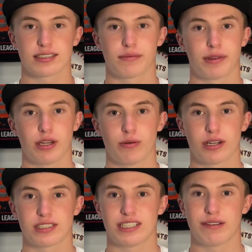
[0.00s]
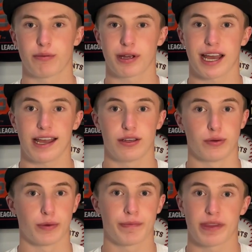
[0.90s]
something you want to see from a guy who